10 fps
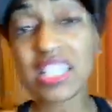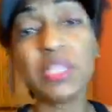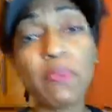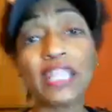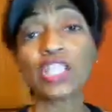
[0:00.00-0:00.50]

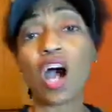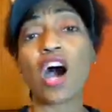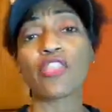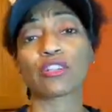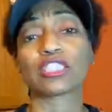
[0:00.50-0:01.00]
speak to
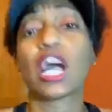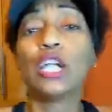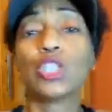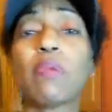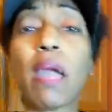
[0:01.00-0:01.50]
others,
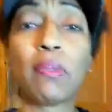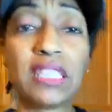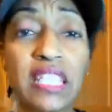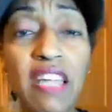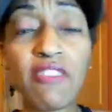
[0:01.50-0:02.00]
to be able
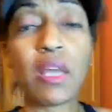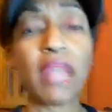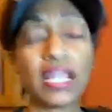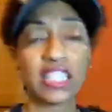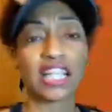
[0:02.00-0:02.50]
to give them
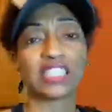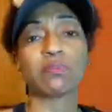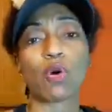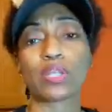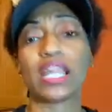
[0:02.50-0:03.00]
that
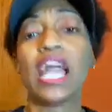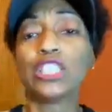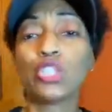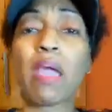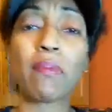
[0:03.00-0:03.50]
testimony,
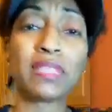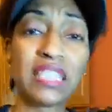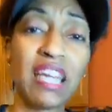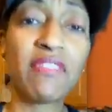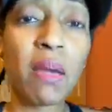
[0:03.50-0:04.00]
to be able to
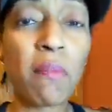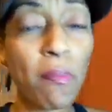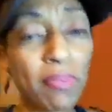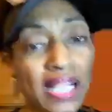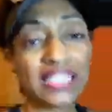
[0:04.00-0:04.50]
give them a
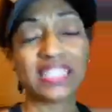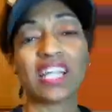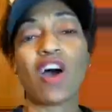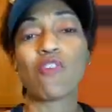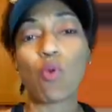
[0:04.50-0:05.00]
blessing
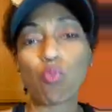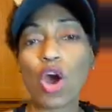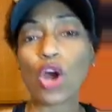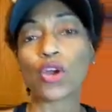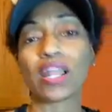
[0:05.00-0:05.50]
of a
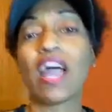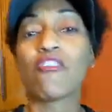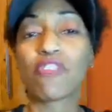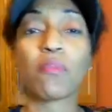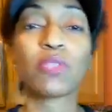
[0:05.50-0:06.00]
word
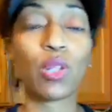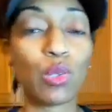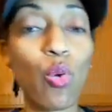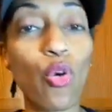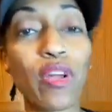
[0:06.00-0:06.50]
from the
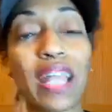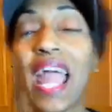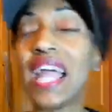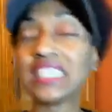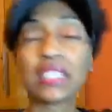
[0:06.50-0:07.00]
Lord.
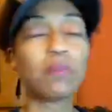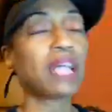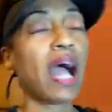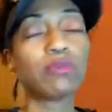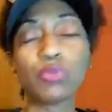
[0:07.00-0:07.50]
And
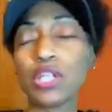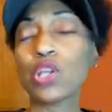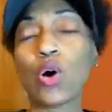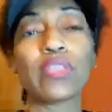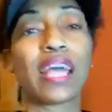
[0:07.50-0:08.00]
sometimes we know